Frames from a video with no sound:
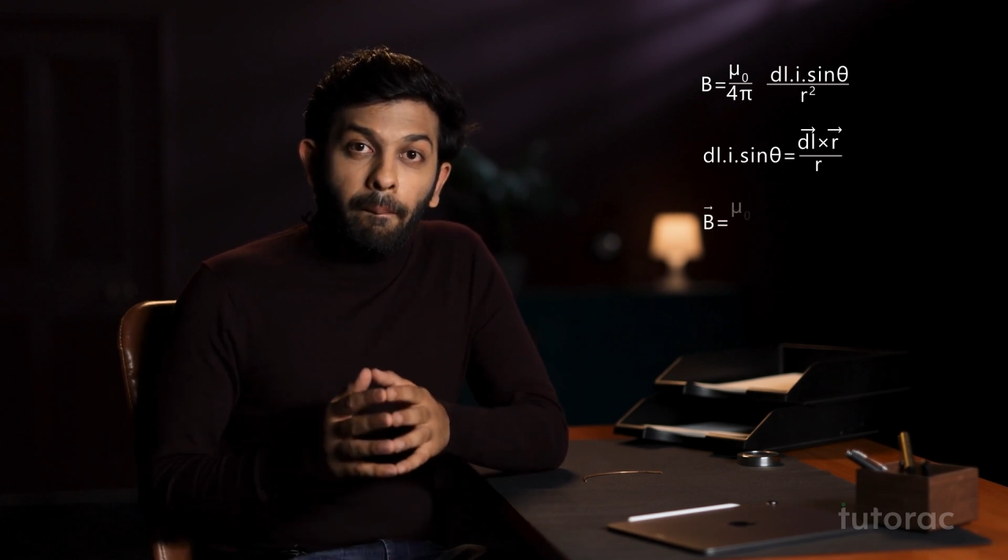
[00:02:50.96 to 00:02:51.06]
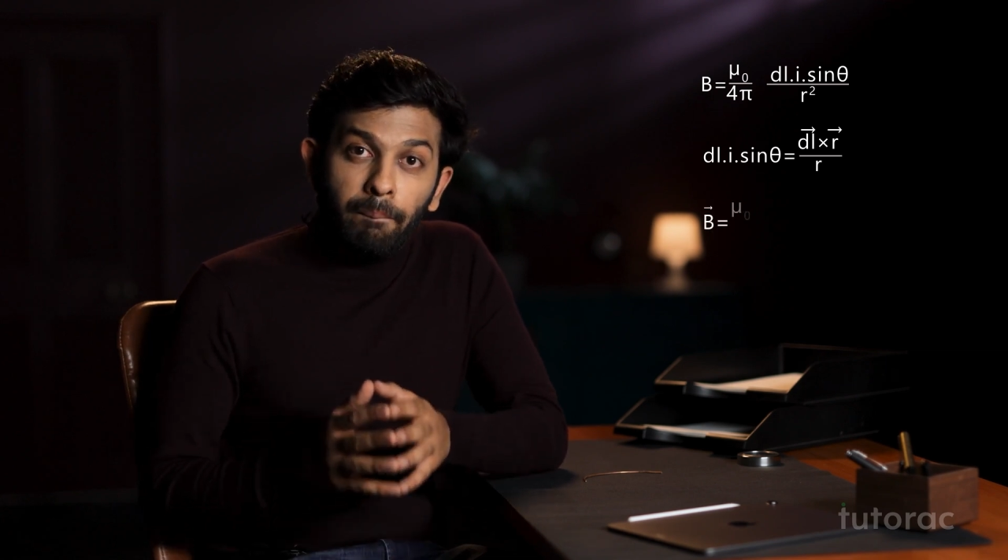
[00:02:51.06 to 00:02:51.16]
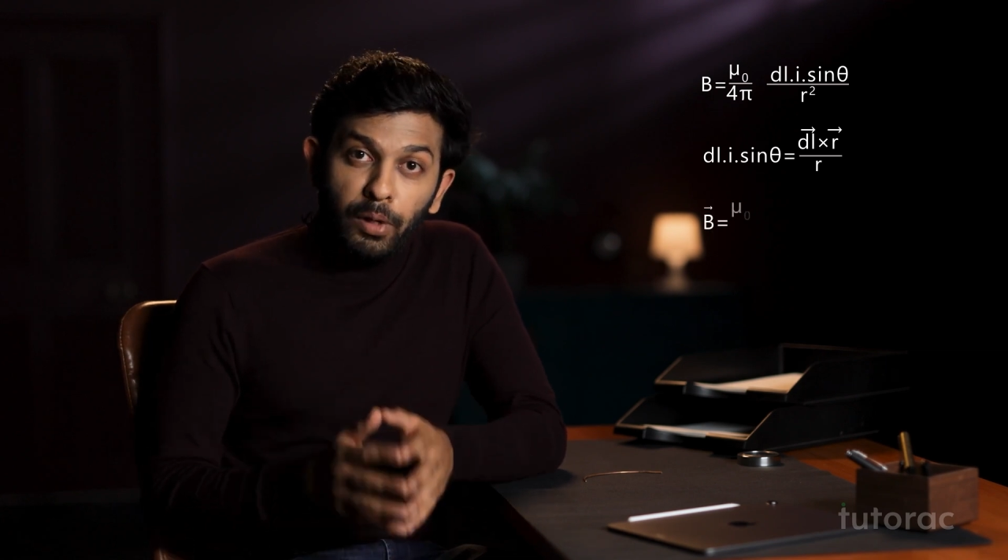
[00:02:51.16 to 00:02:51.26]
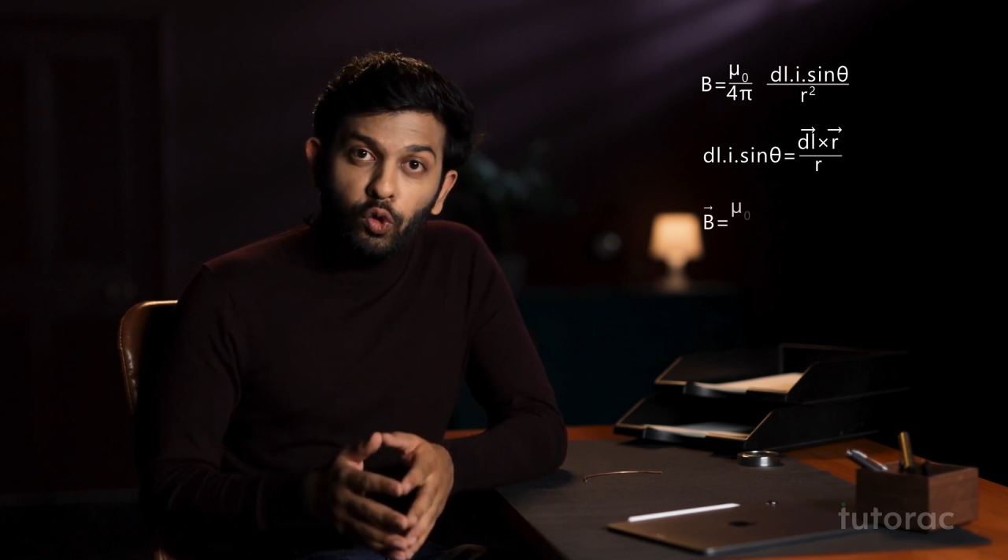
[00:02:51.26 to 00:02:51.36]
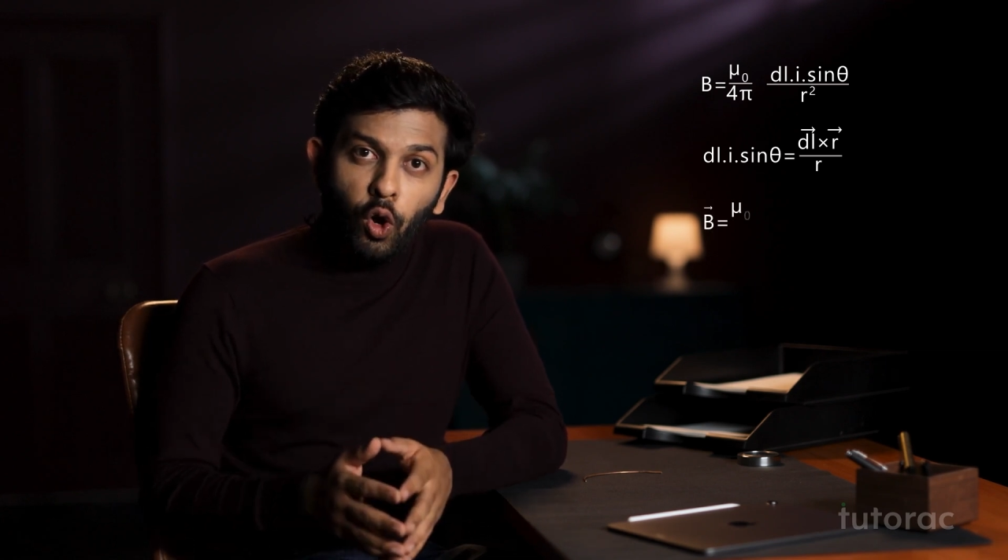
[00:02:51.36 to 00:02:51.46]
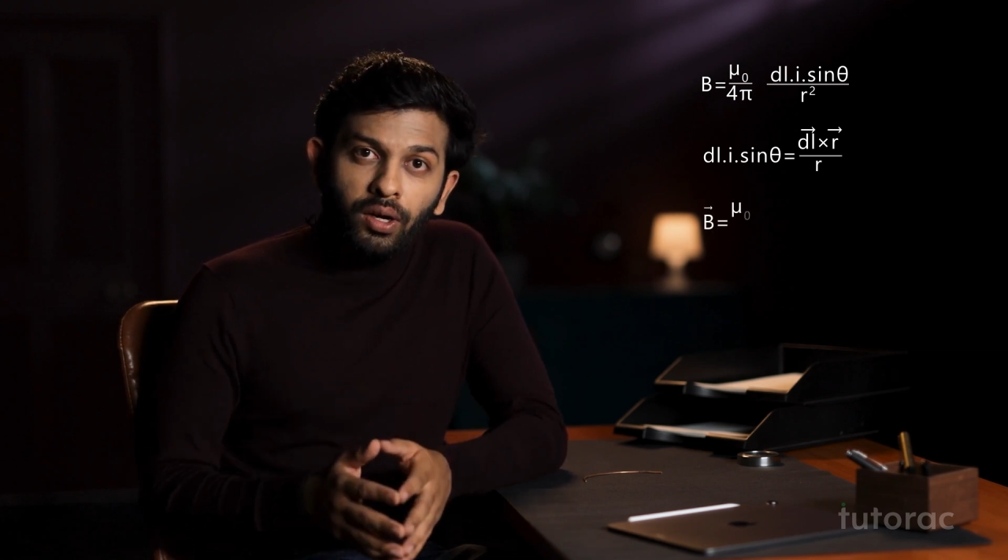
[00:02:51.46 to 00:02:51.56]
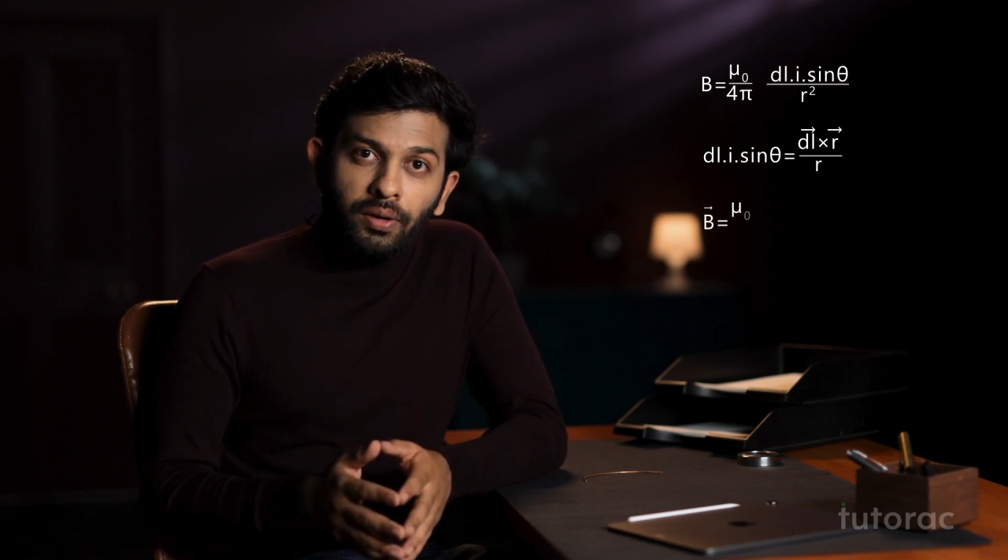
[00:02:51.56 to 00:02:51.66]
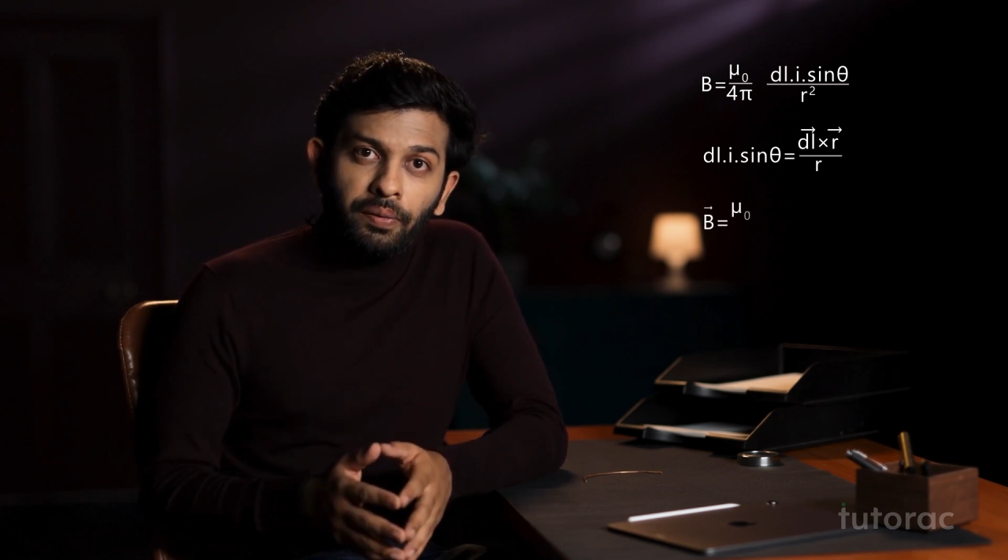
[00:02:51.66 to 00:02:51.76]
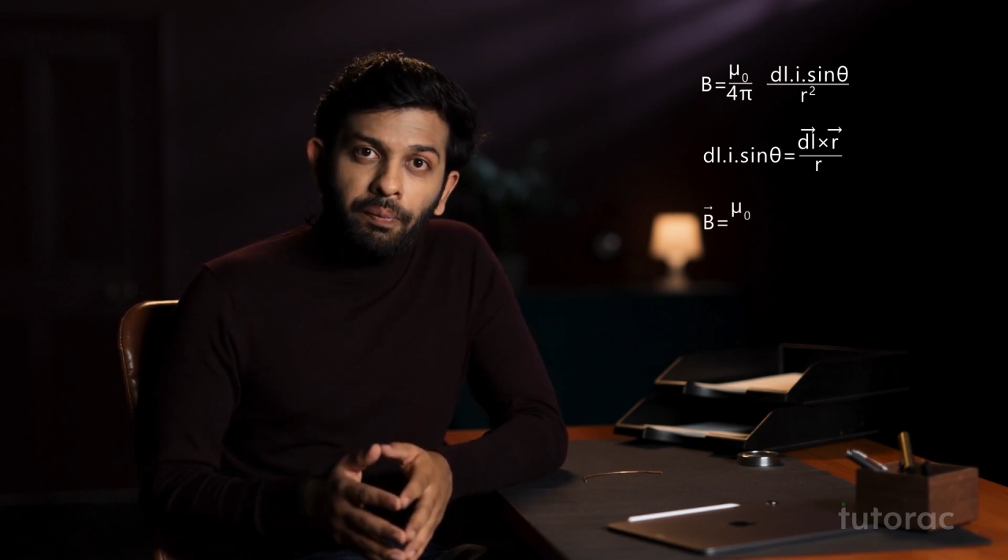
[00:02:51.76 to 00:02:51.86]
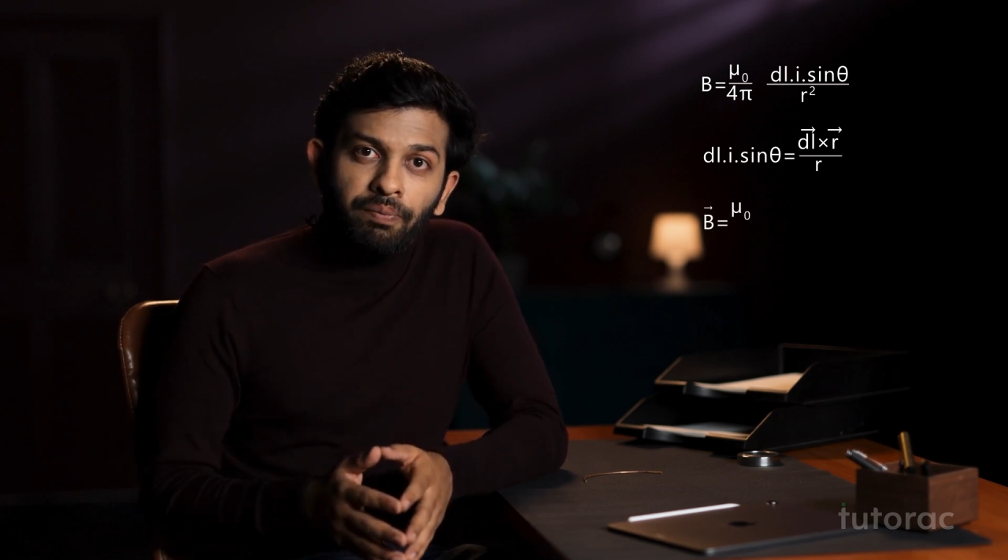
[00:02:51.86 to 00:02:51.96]
mu naught
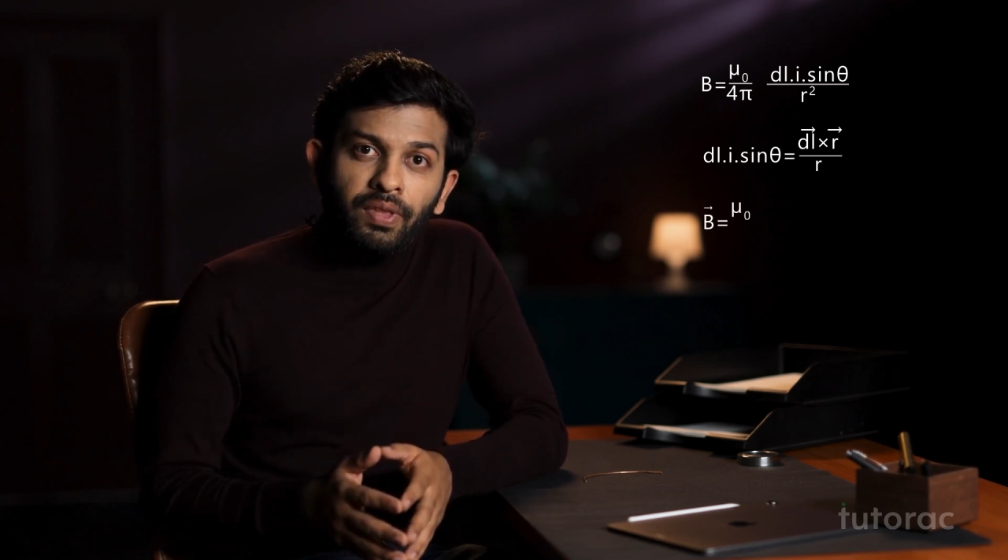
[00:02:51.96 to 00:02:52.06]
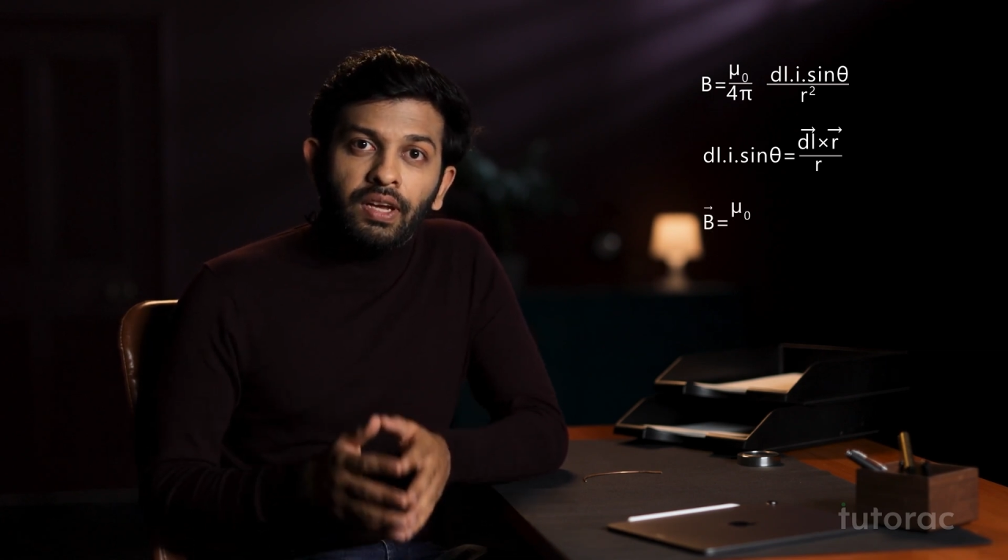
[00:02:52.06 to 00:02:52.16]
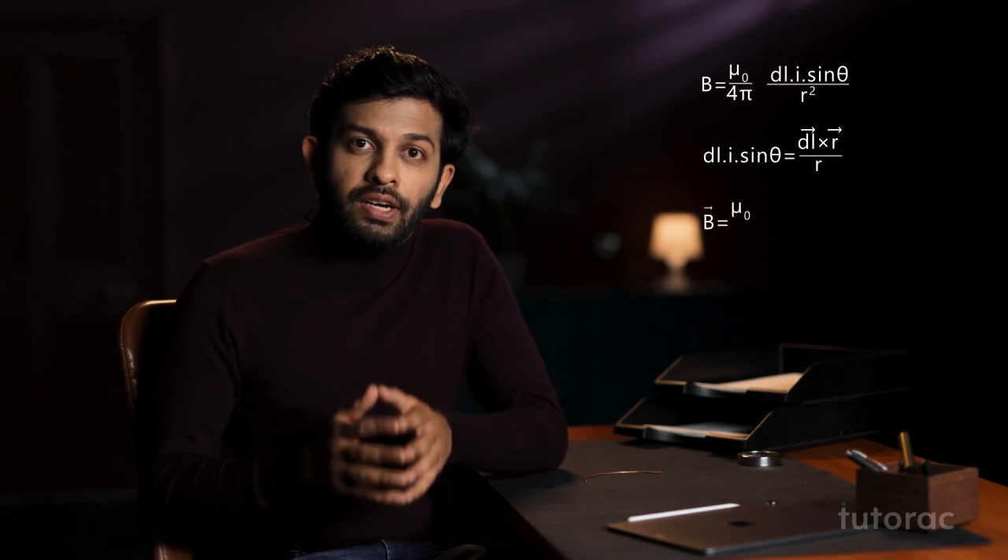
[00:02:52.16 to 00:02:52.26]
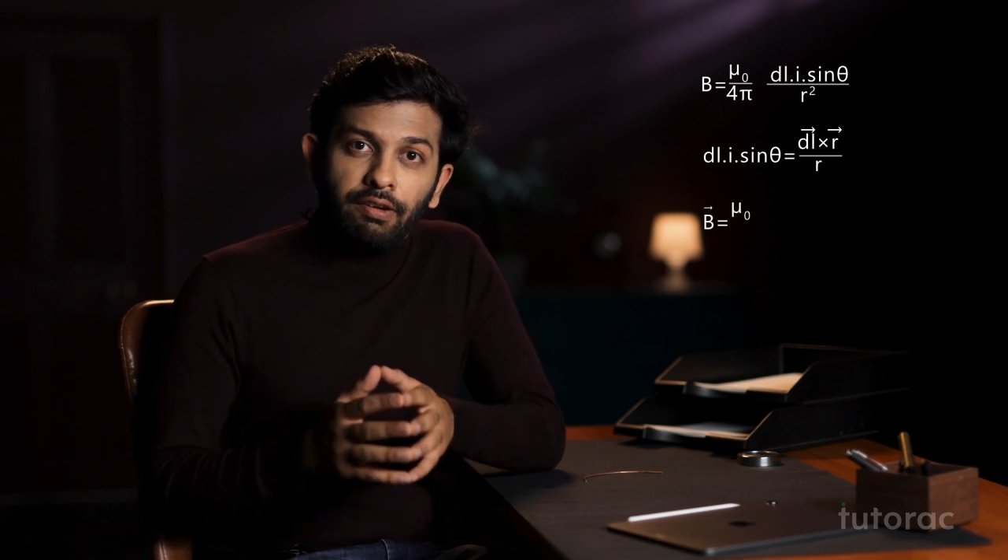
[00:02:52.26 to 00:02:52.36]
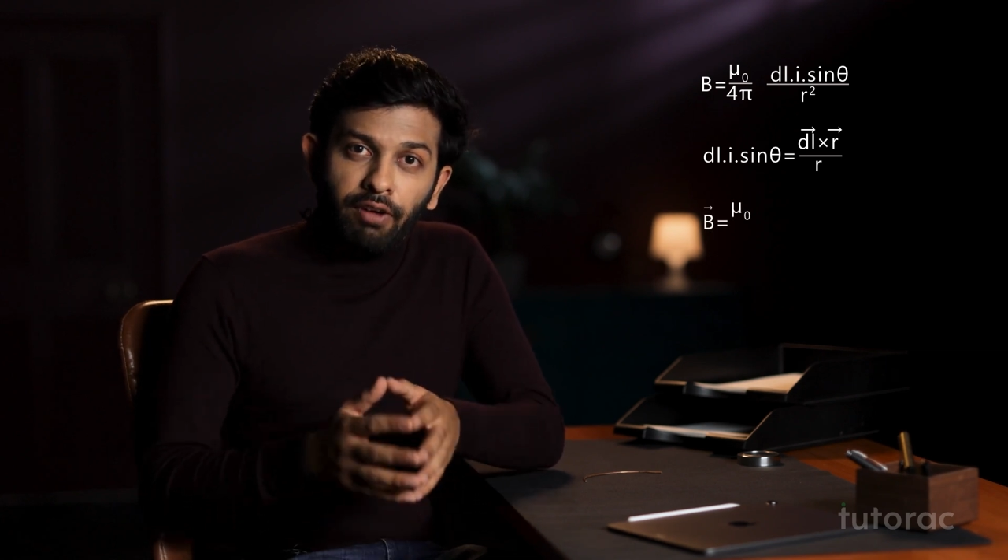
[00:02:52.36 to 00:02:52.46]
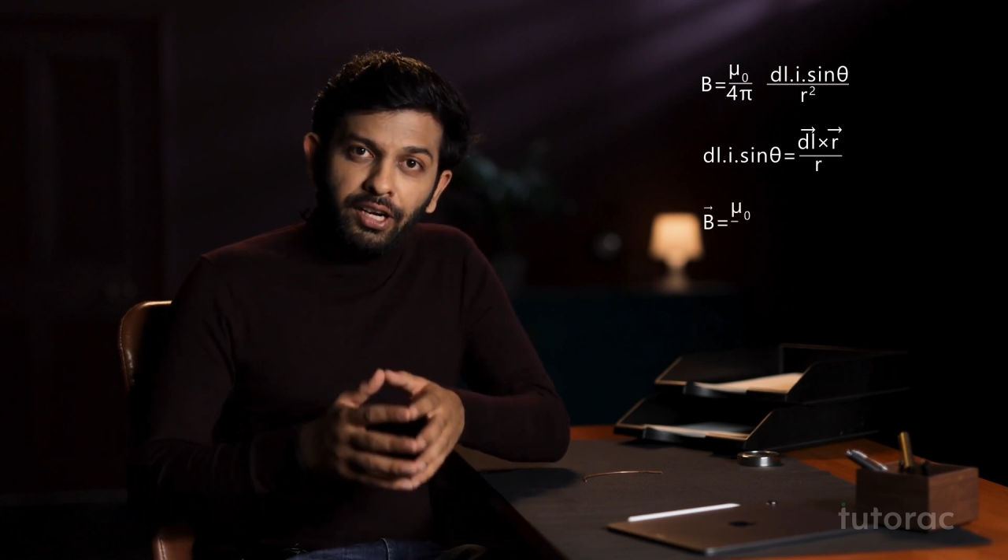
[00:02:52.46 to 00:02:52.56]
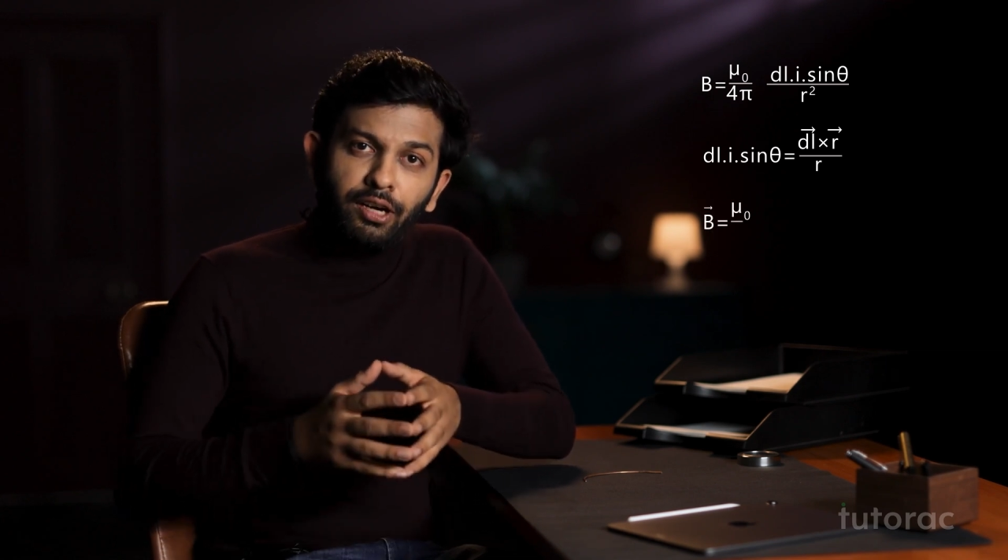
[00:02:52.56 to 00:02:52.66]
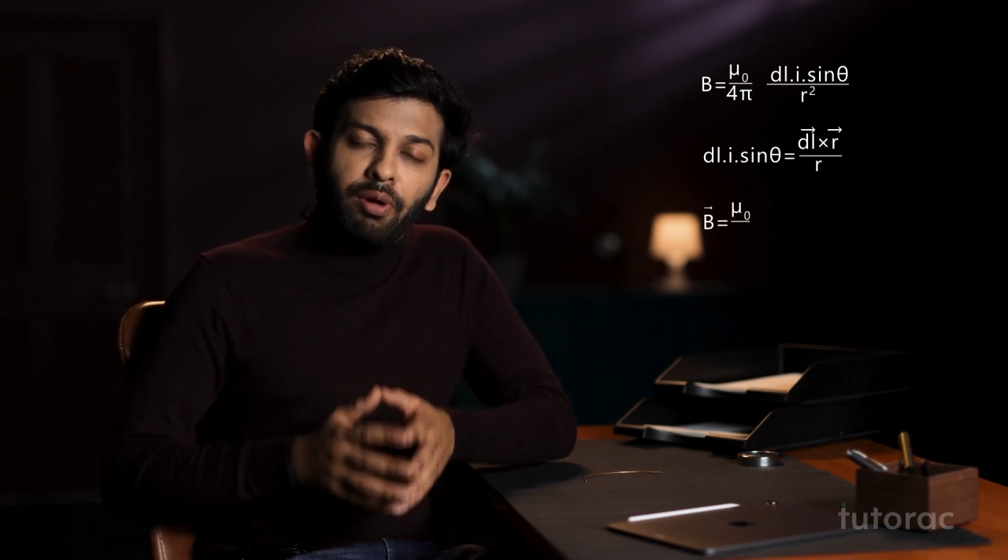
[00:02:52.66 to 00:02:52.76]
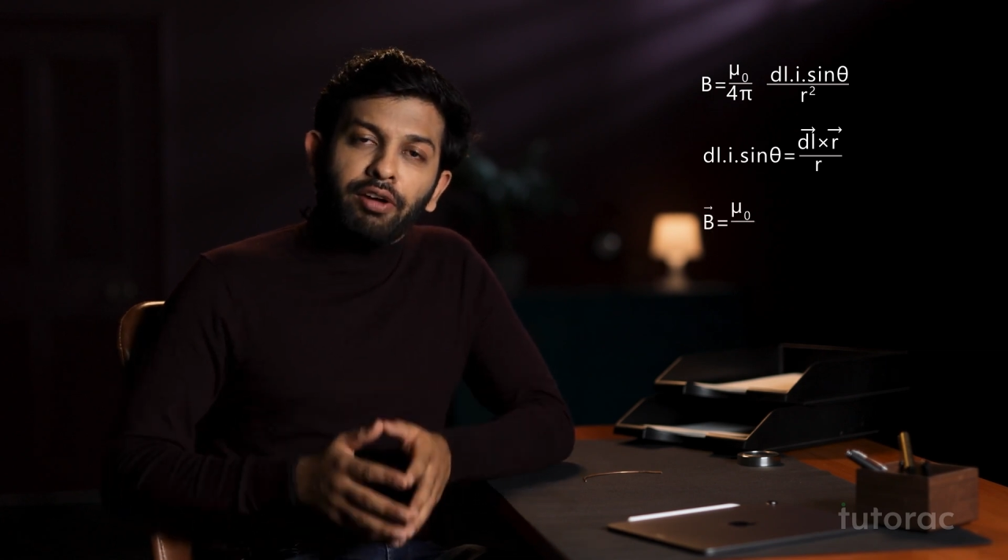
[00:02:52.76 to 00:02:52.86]
divided